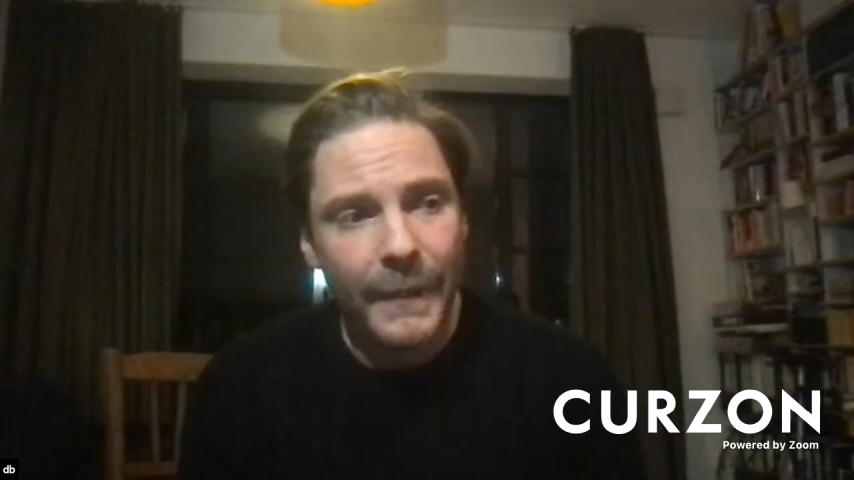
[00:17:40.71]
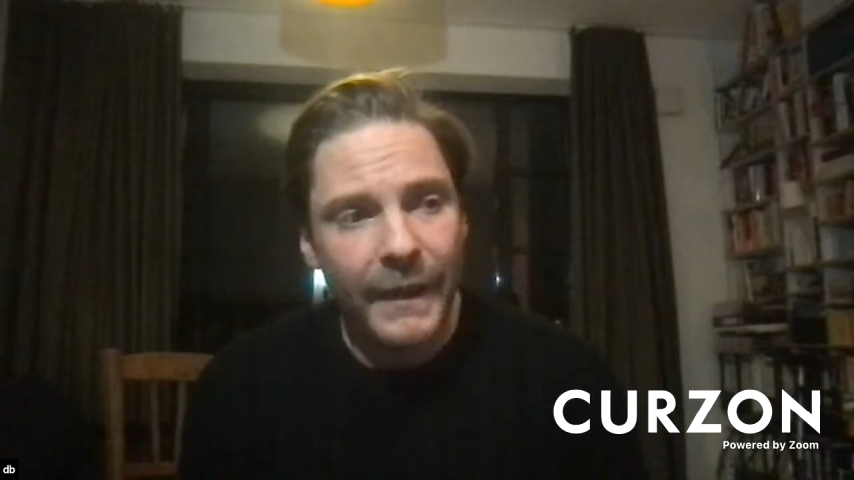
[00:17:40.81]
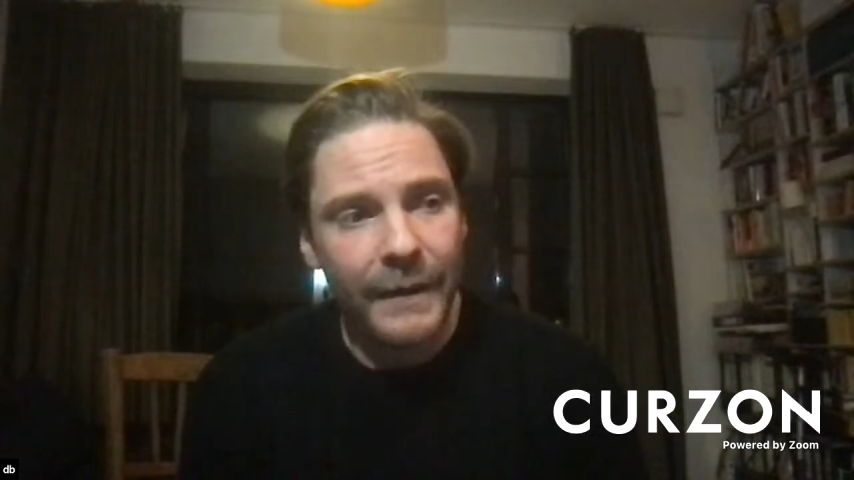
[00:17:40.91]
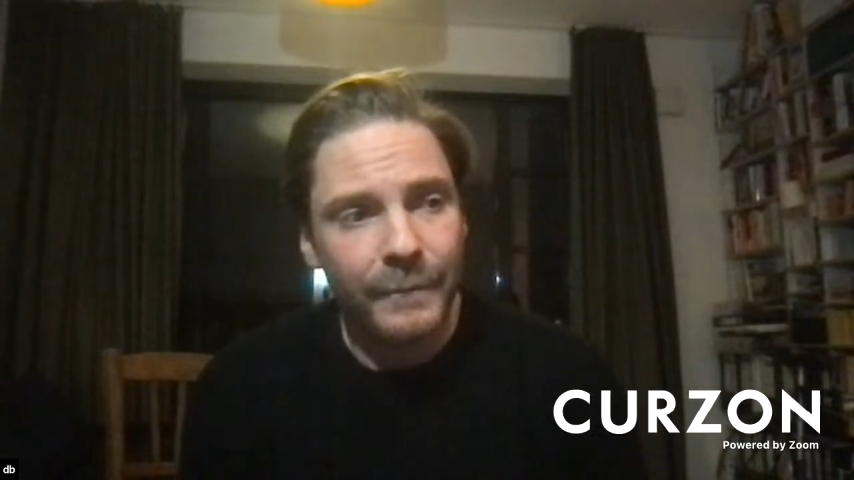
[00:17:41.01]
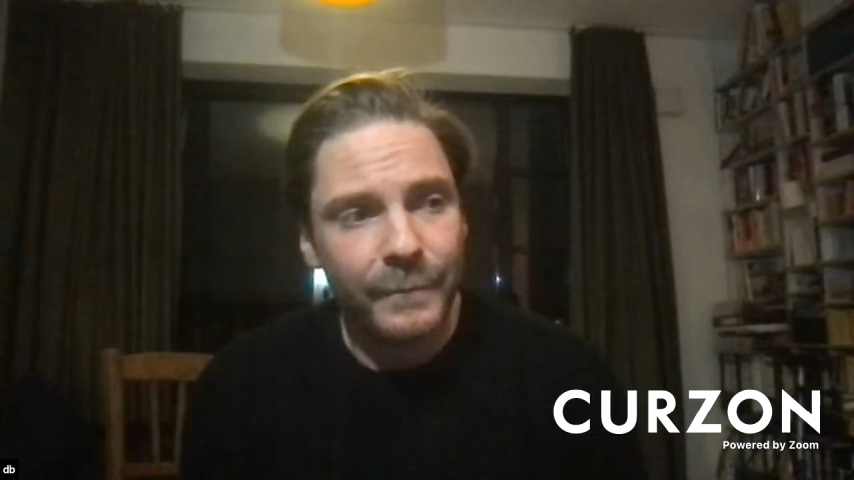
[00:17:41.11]

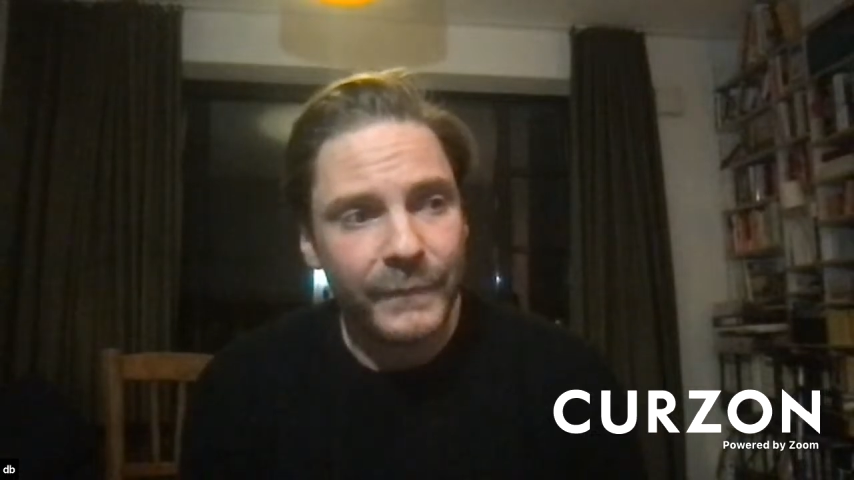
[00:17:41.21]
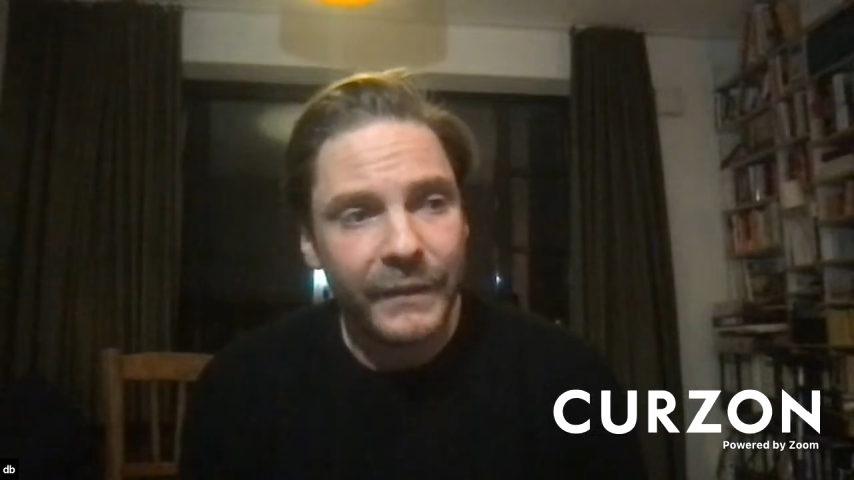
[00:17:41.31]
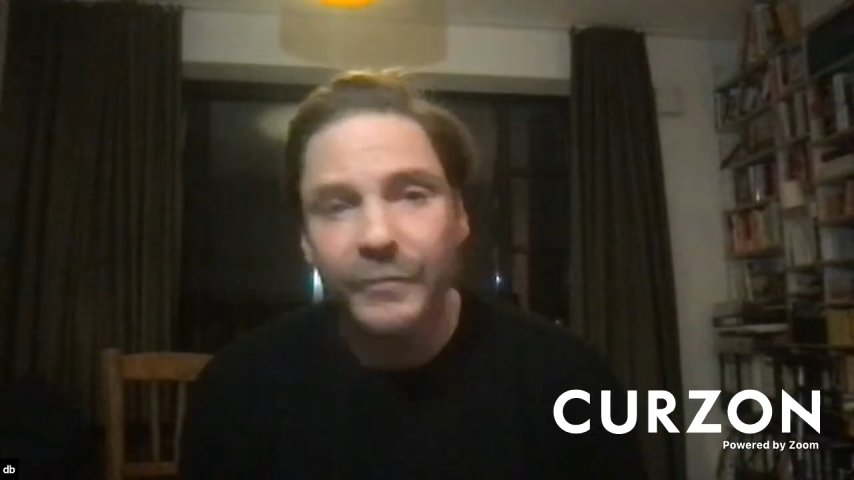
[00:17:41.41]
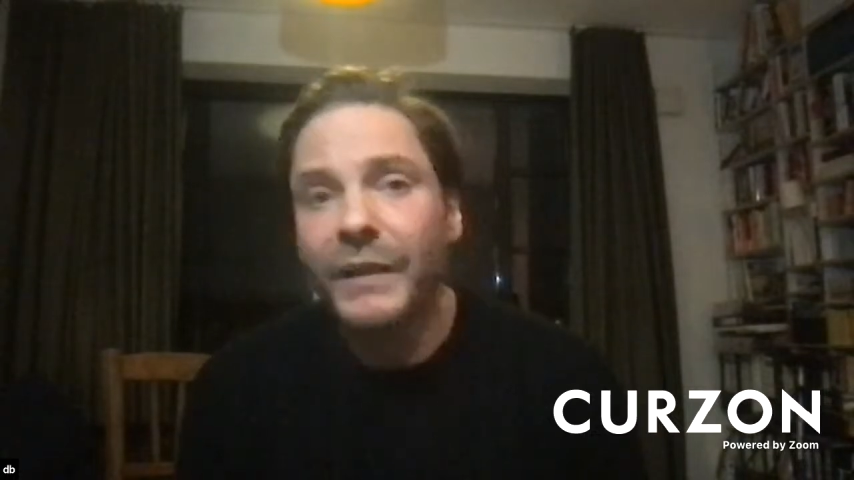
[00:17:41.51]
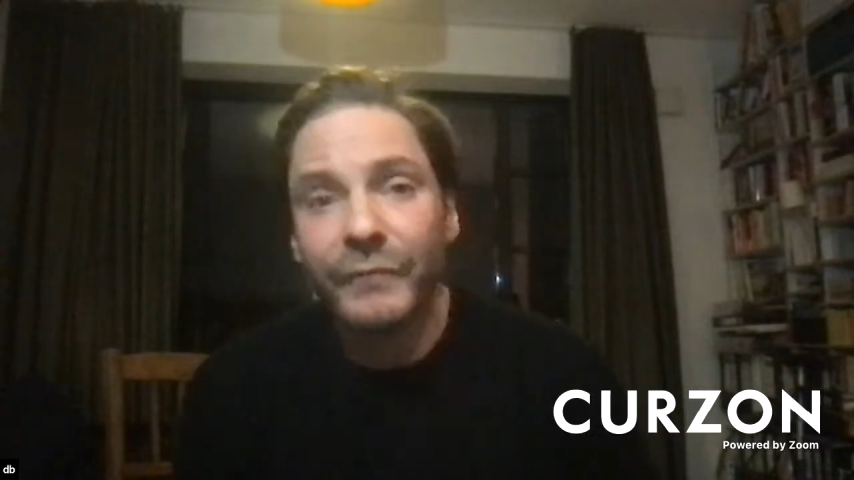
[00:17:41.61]
They're
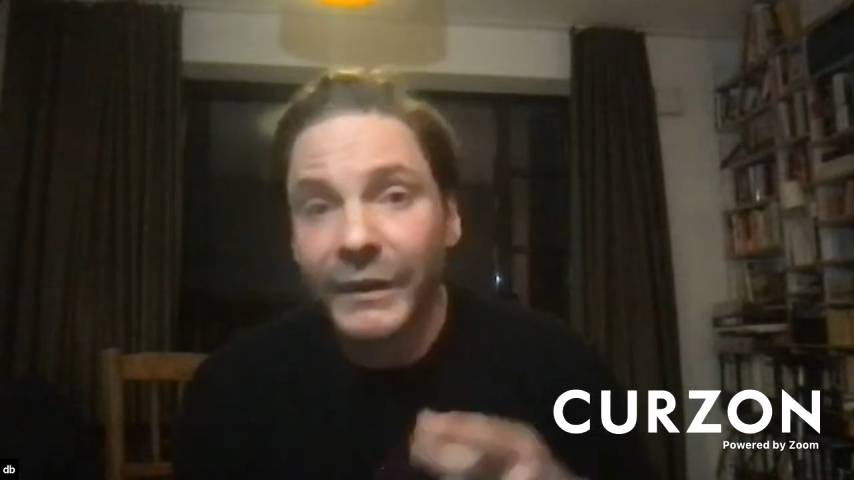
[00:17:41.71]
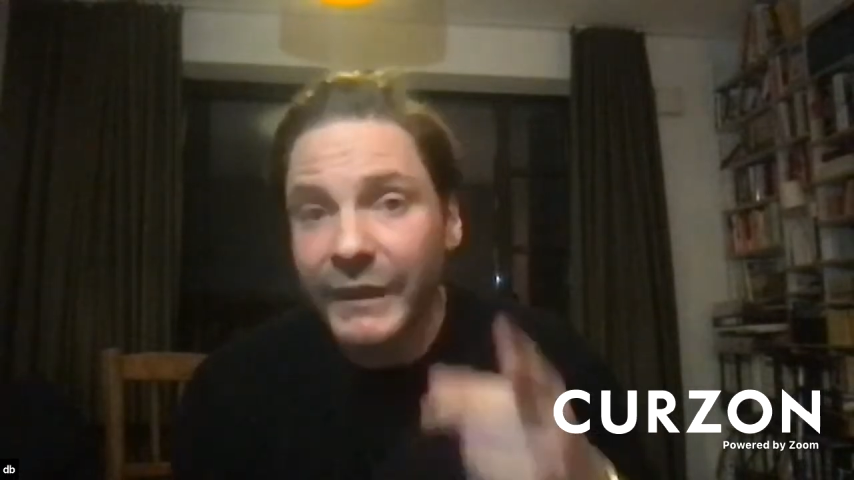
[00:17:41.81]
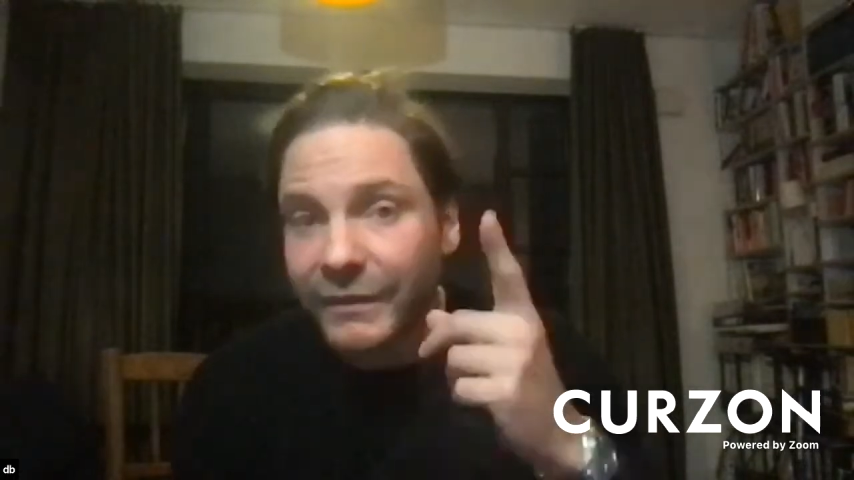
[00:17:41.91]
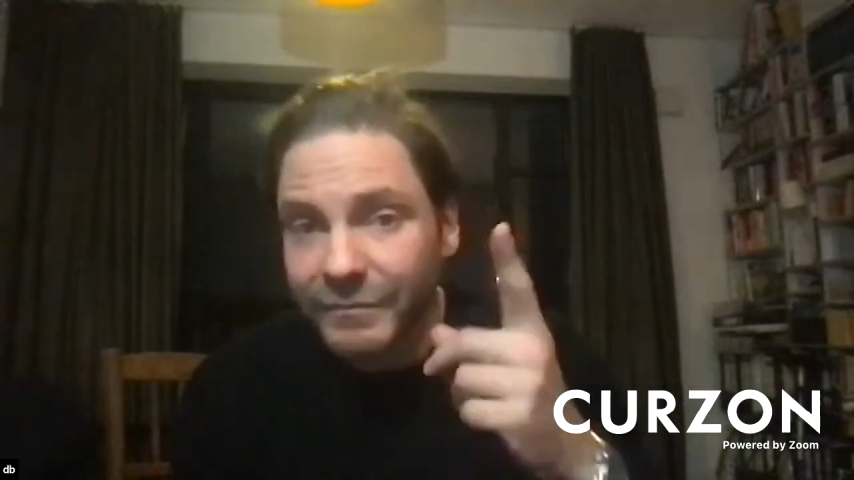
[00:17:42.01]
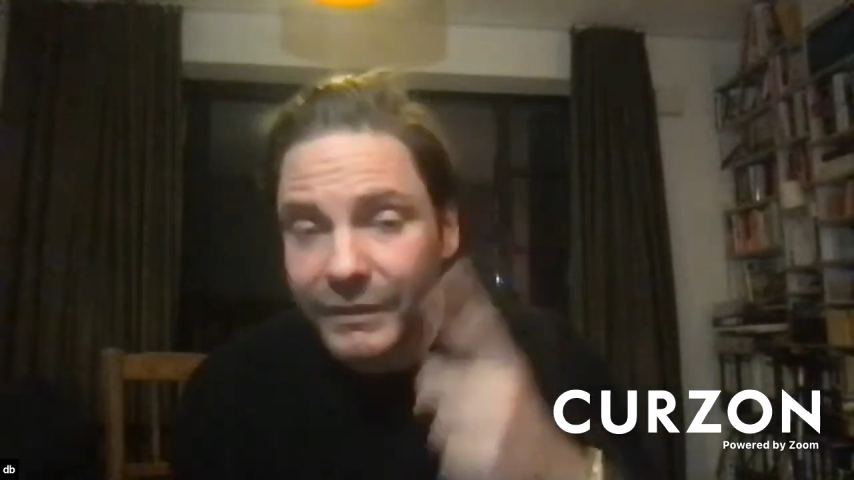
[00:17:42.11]

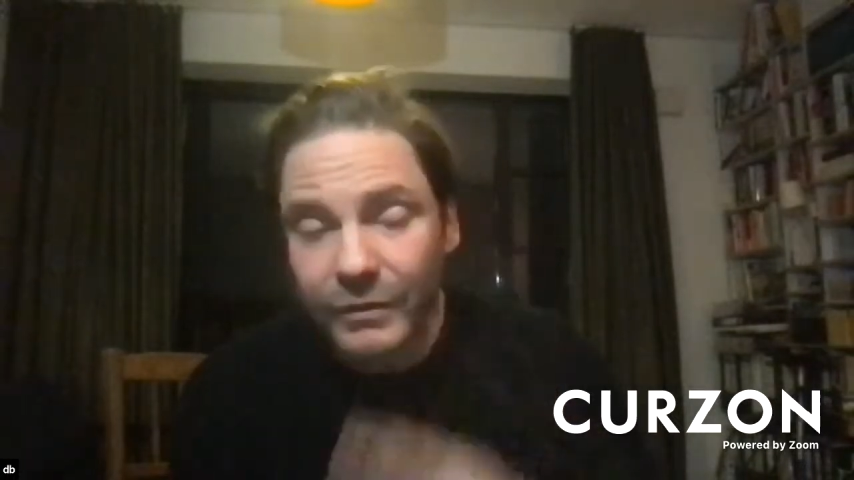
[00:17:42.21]
very